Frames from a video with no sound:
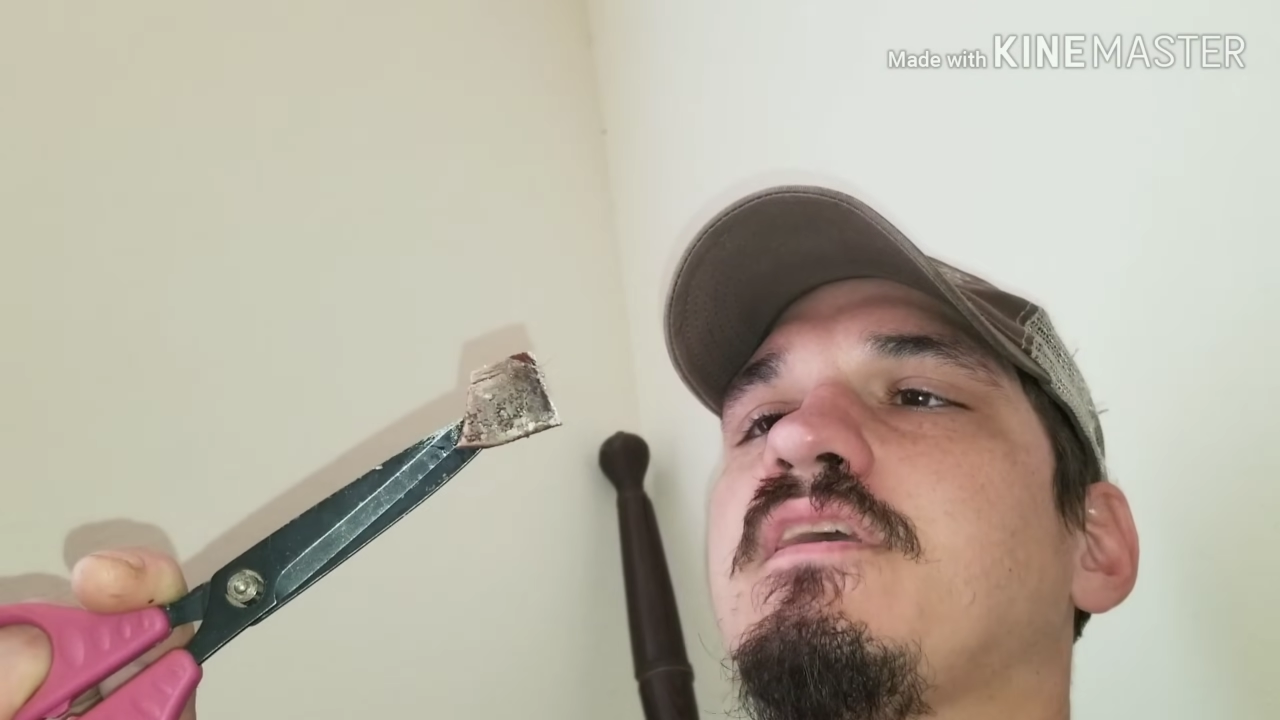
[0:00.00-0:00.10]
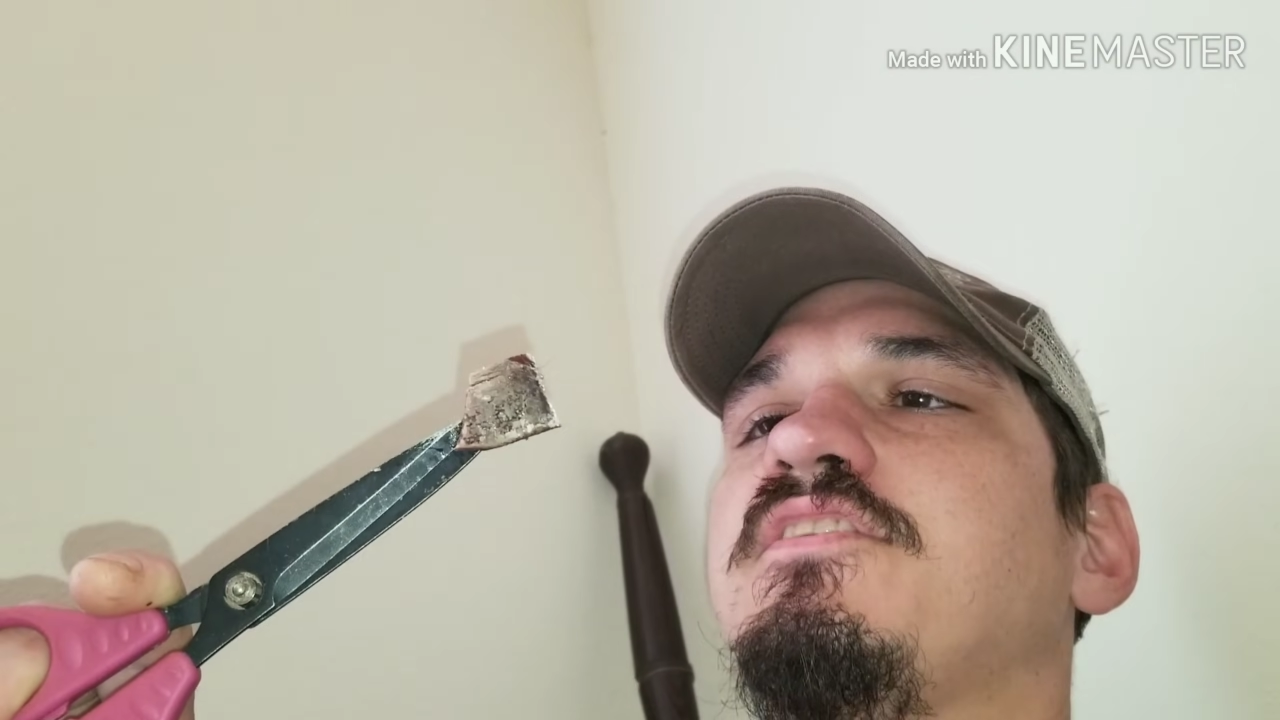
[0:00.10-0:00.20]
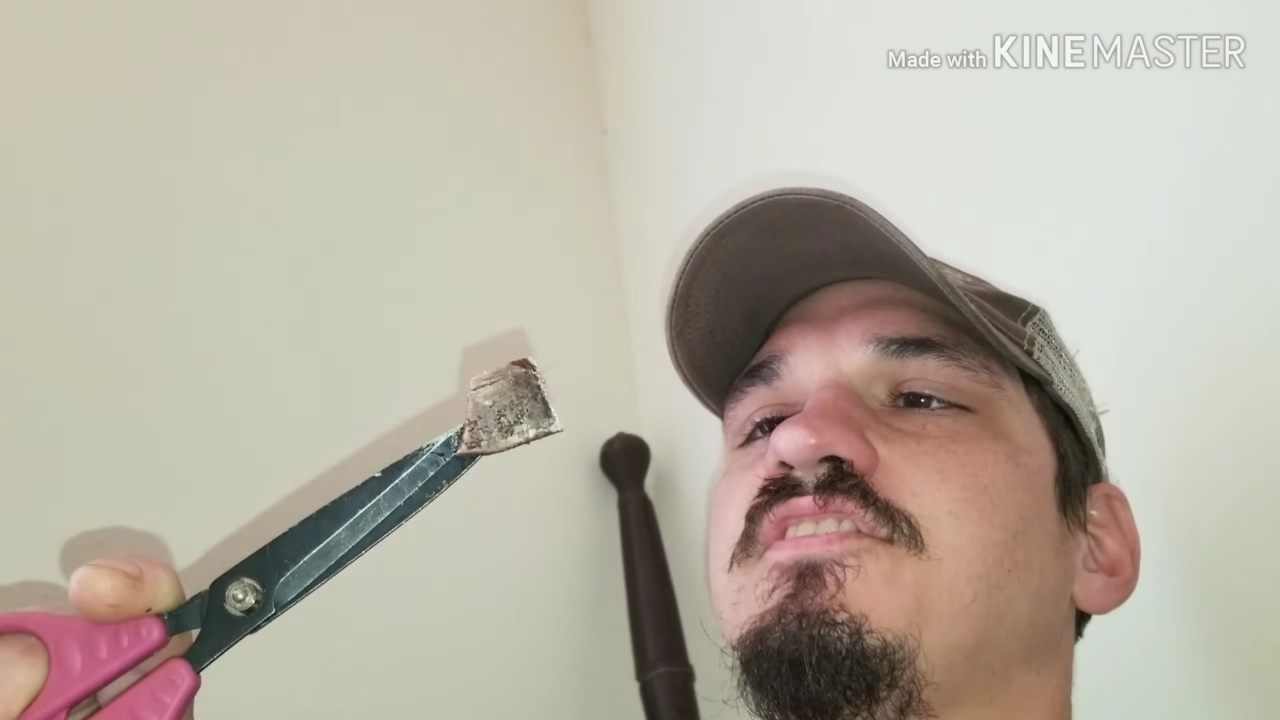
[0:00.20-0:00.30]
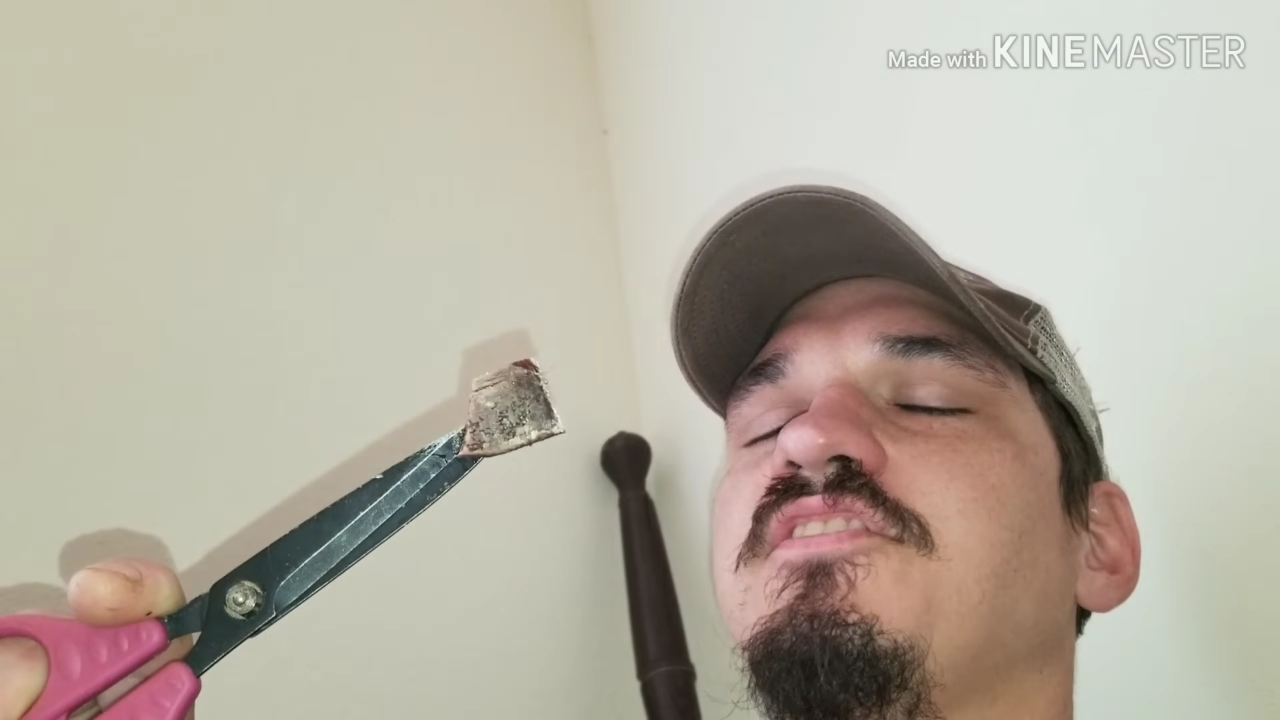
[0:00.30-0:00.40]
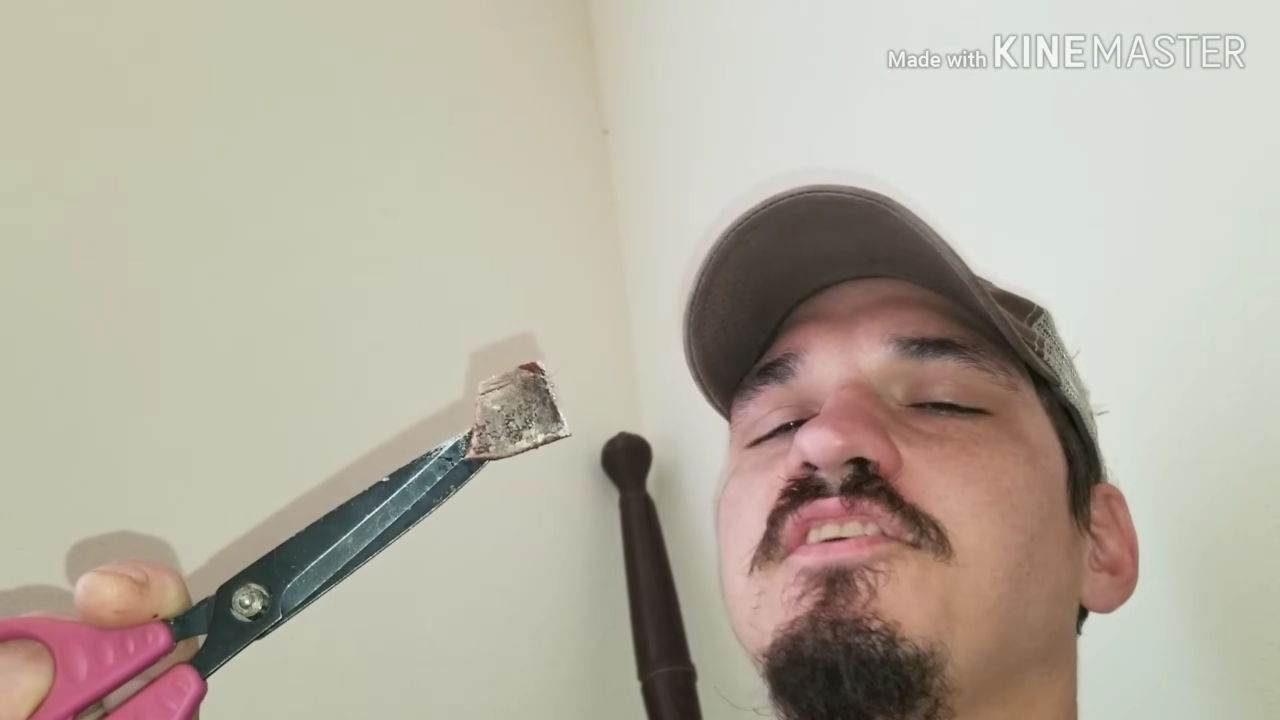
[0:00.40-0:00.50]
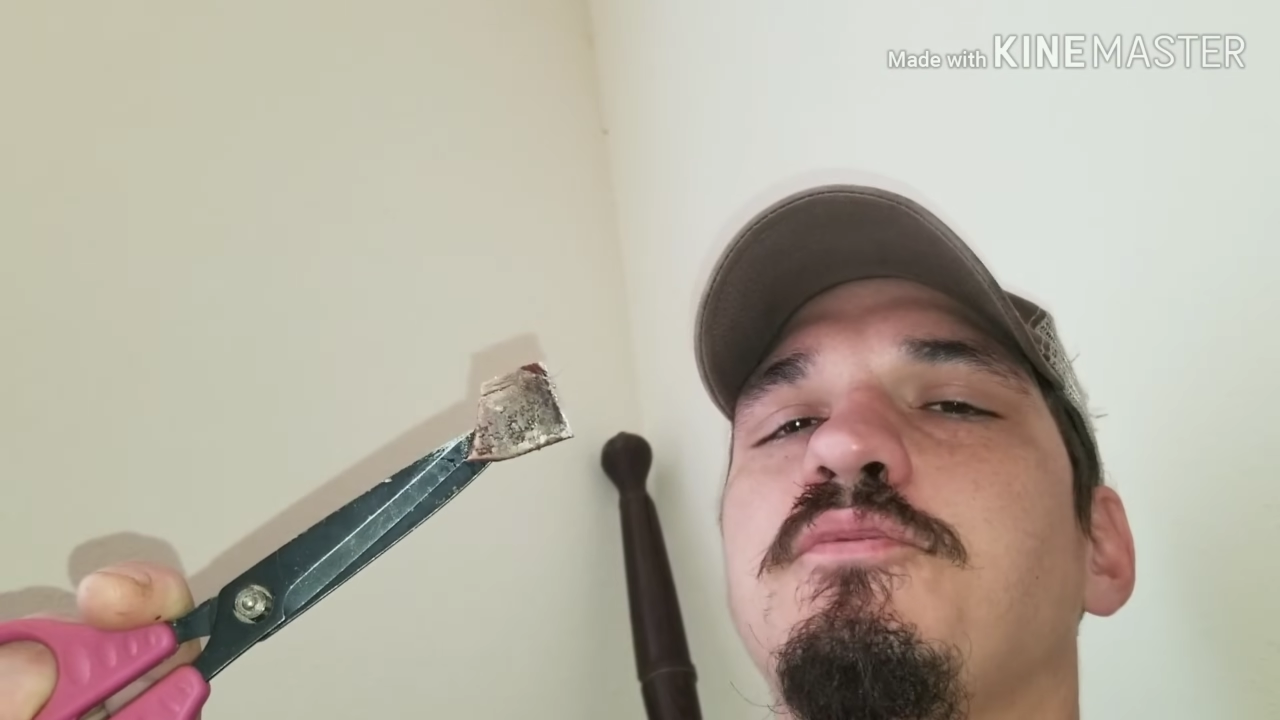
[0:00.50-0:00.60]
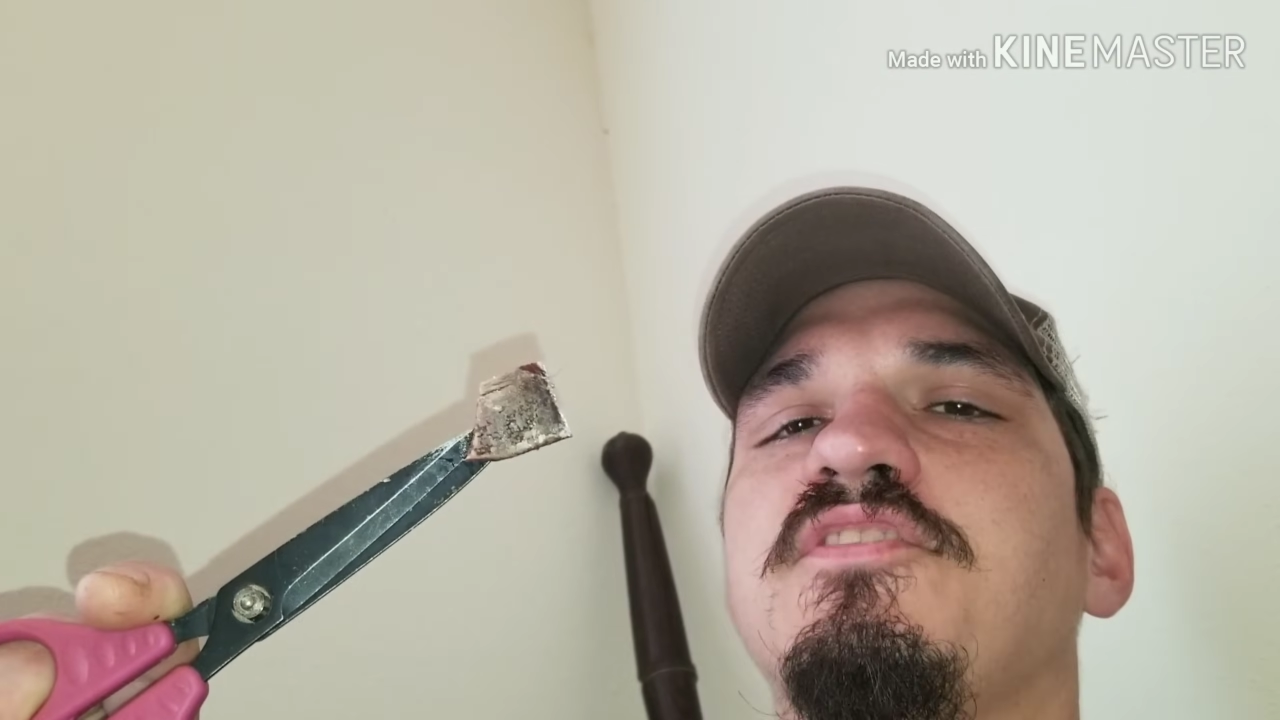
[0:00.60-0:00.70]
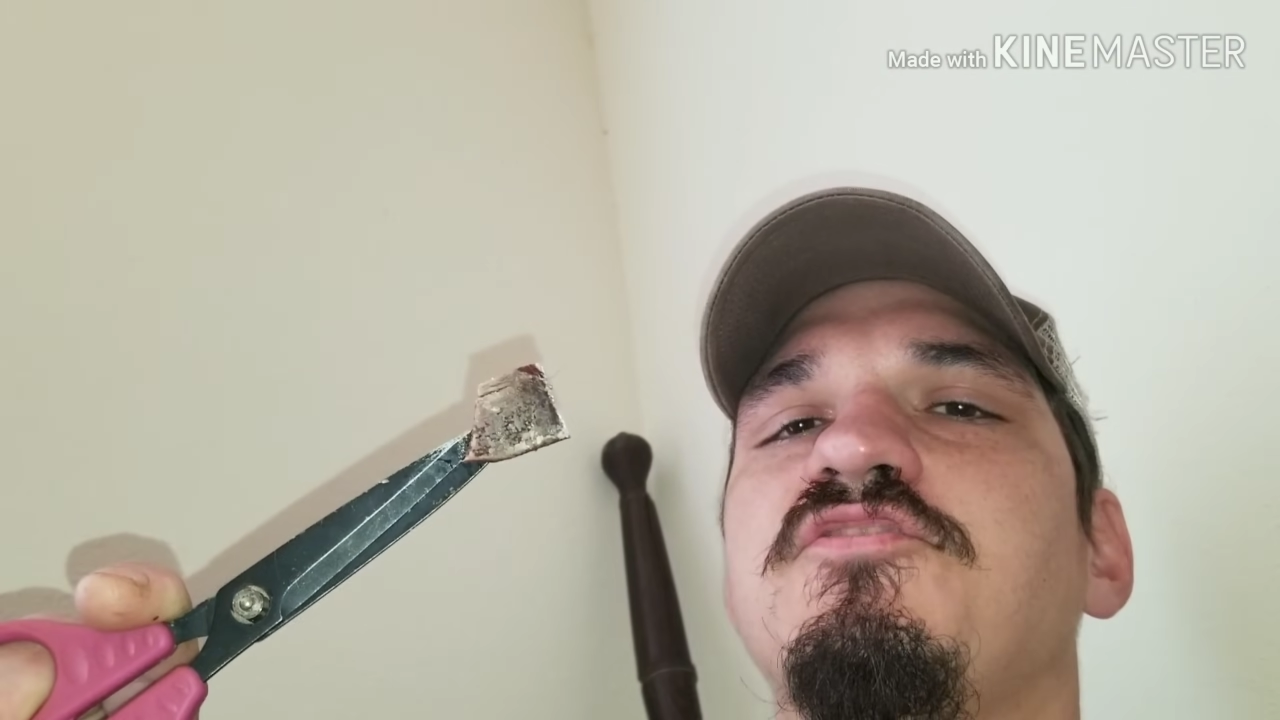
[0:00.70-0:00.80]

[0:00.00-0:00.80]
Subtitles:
since it was